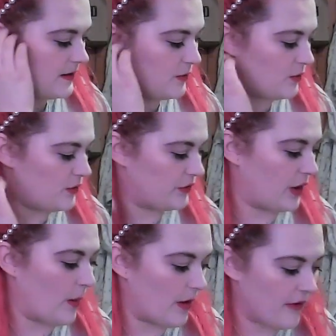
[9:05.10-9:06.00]
Also,
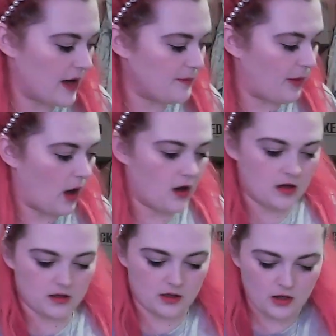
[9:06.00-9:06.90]
around
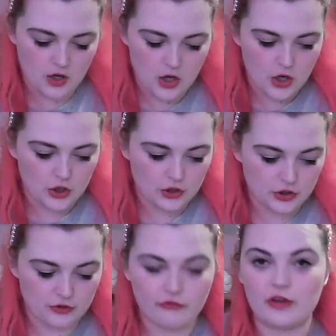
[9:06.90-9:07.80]
Park,
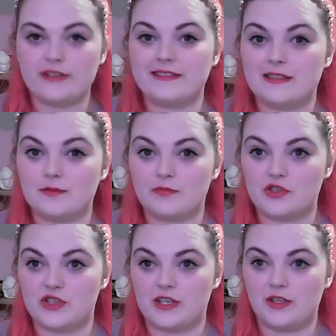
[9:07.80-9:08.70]
you've got these little
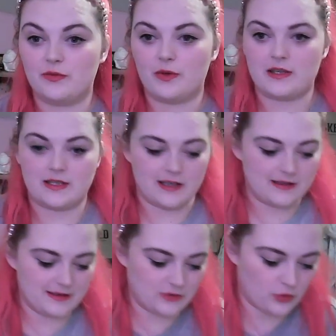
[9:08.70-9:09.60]
machines where you can get
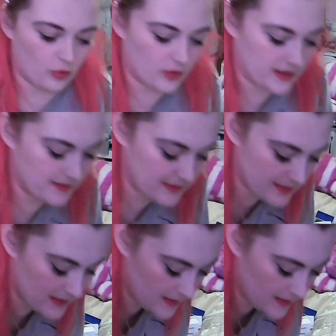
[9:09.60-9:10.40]
these coins.